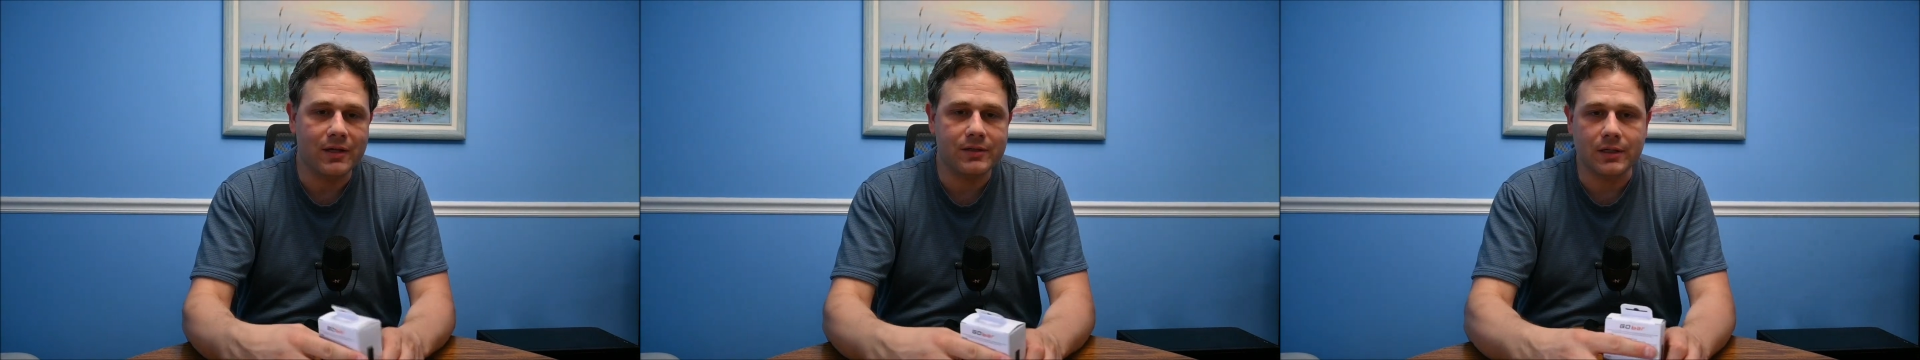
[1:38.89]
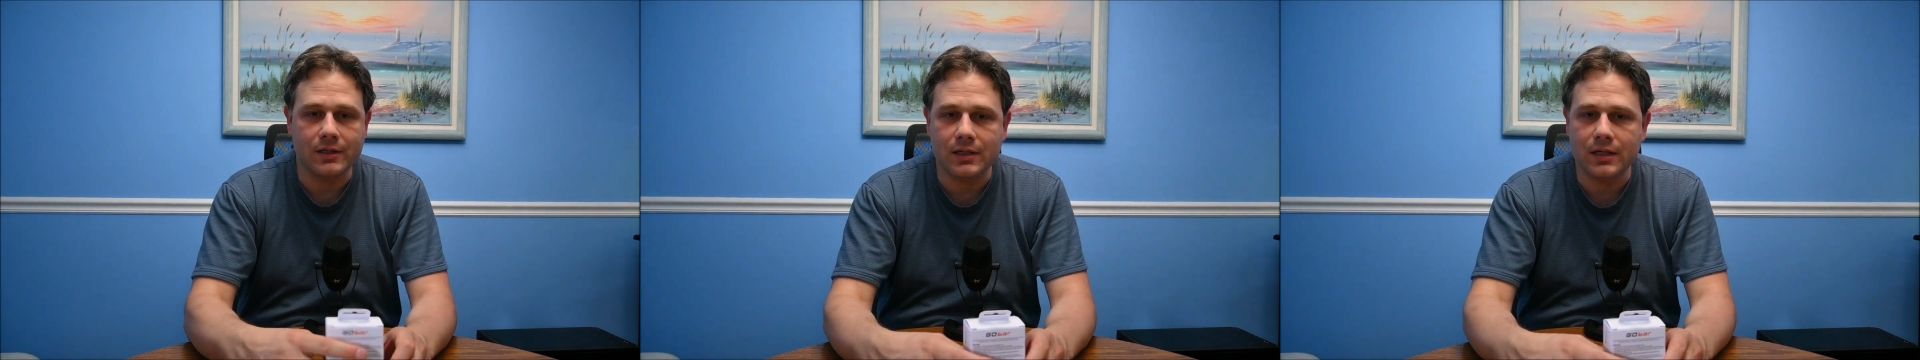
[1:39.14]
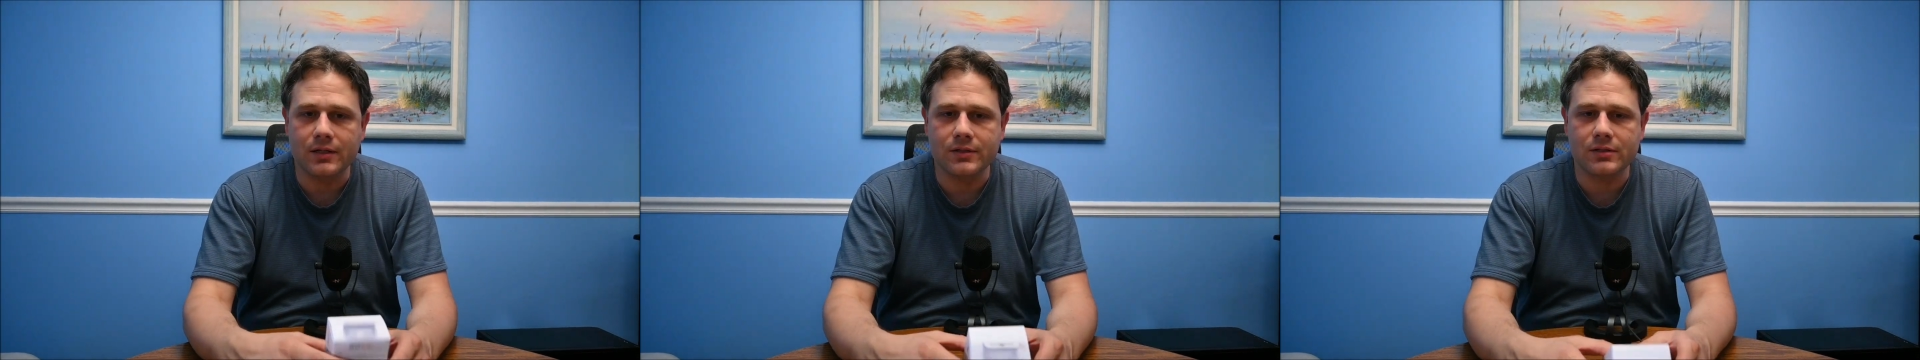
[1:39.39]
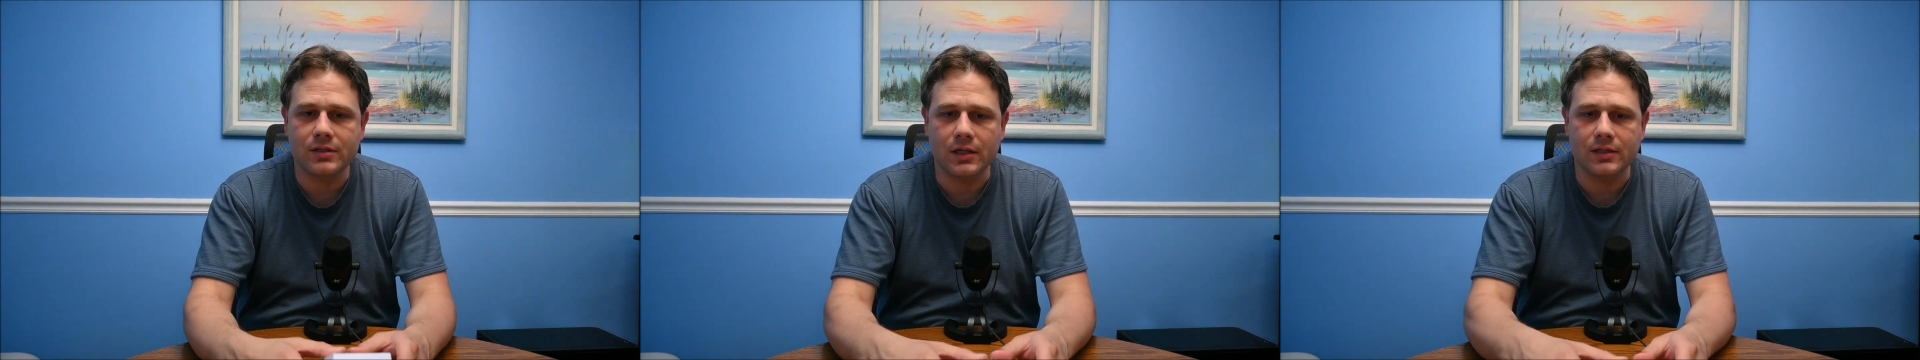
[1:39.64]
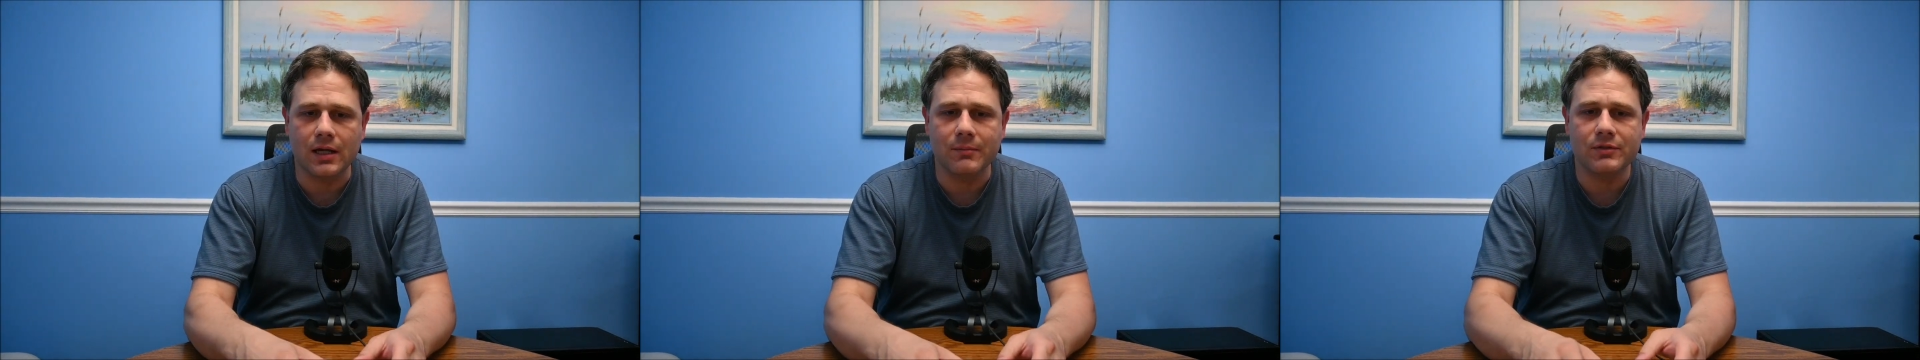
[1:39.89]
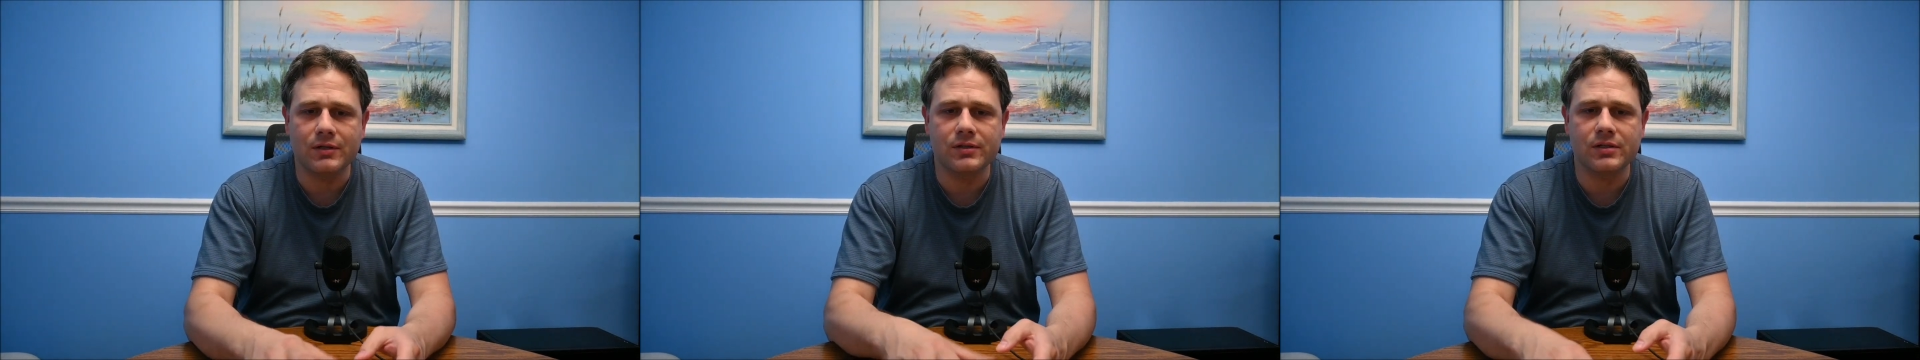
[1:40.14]
basically
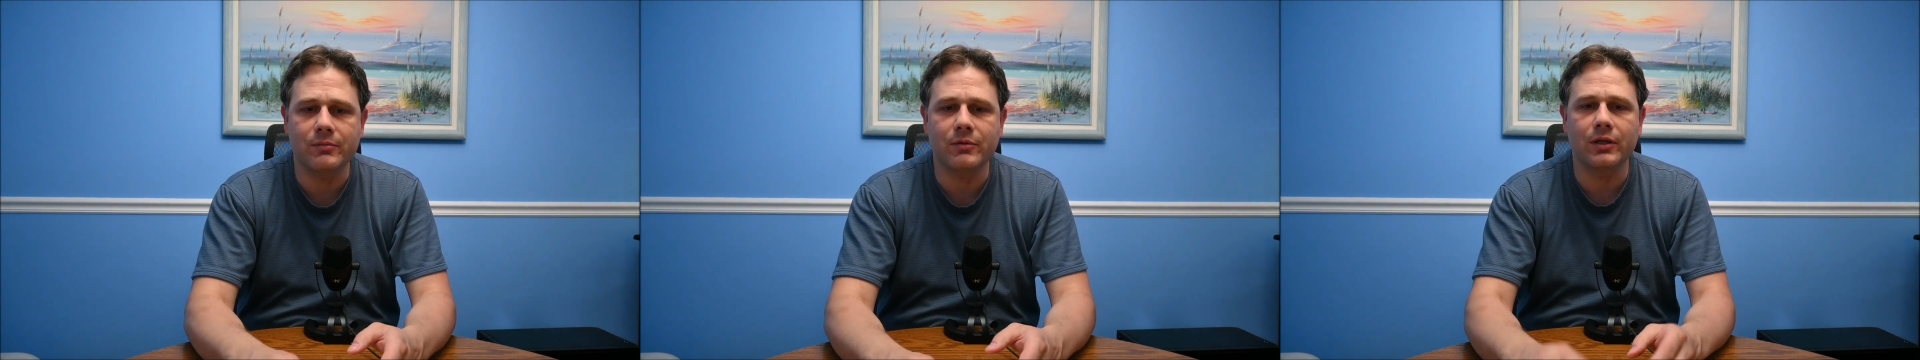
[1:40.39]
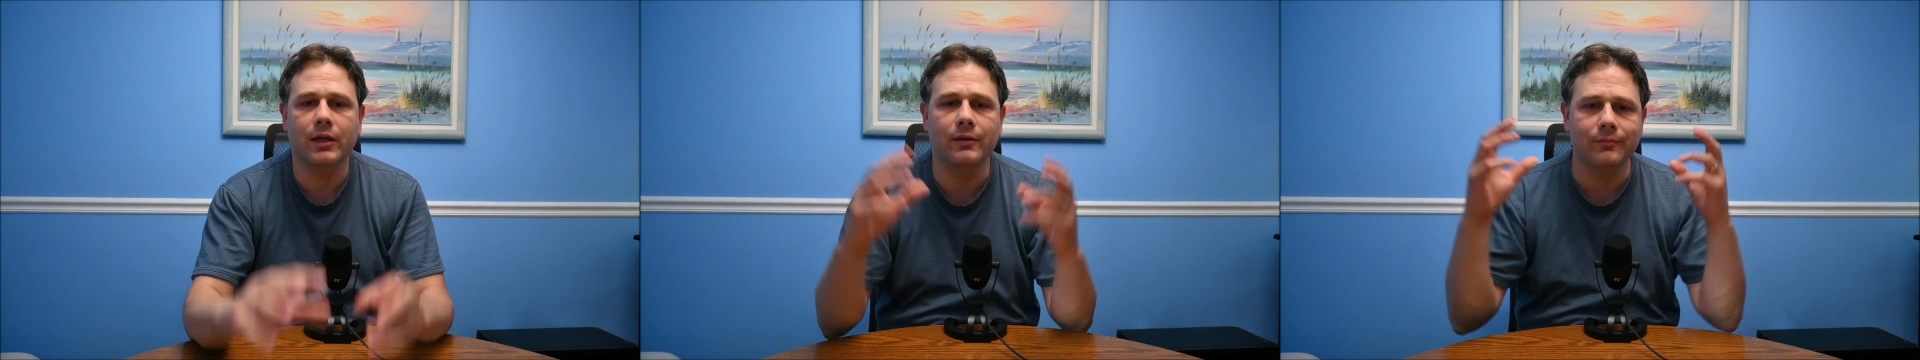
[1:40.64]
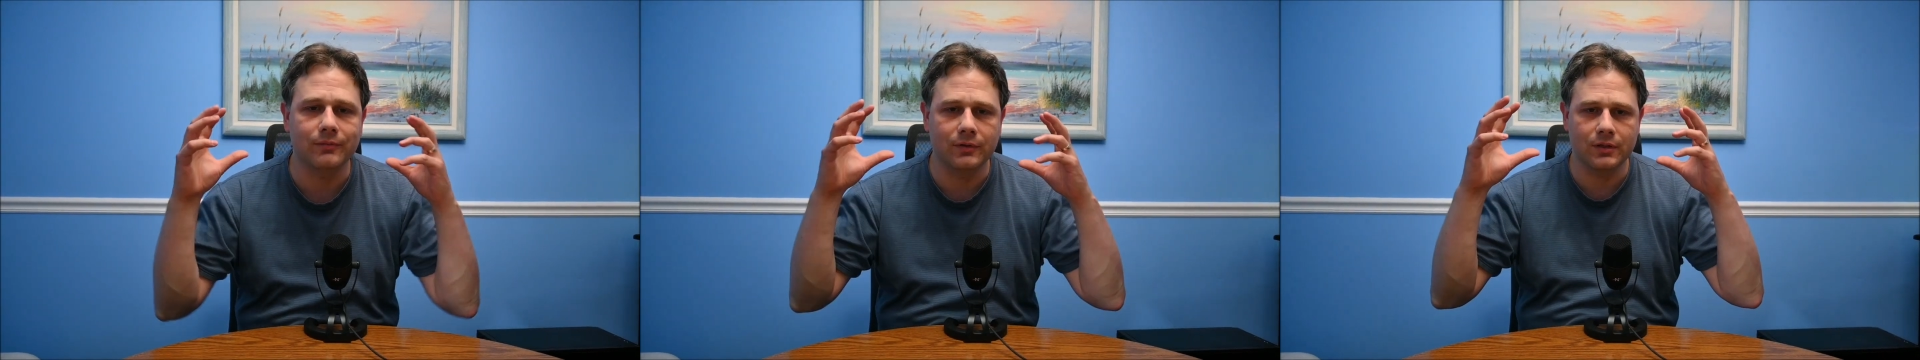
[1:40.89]
attempts to simulate